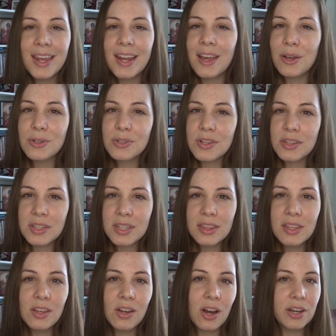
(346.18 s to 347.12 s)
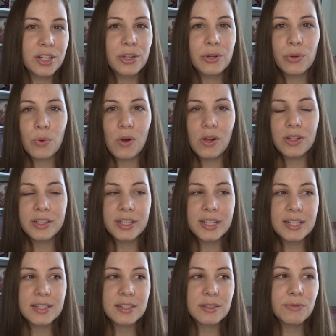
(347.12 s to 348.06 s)
And I also think the audio
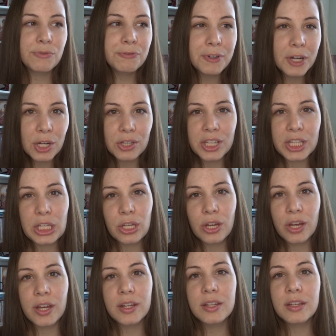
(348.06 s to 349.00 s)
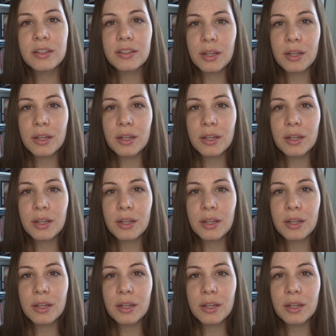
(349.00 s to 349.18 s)
quality is fairly good